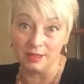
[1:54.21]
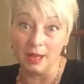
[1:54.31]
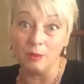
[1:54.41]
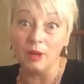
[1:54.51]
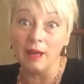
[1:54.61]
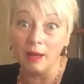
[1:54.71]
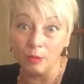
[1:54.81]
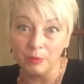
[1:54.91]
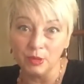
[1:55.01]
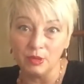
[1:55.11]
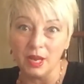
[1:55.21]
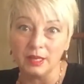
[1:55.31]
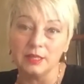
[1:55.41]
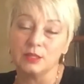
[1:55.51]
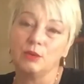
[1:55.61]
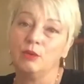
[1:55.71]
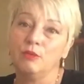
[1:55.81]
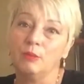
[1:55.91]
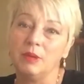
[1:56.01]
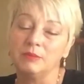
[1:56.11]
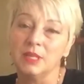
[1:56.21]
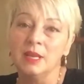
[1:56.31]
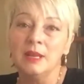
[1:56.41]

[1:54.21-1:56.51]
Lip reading: That will help you not get so overwhelmed.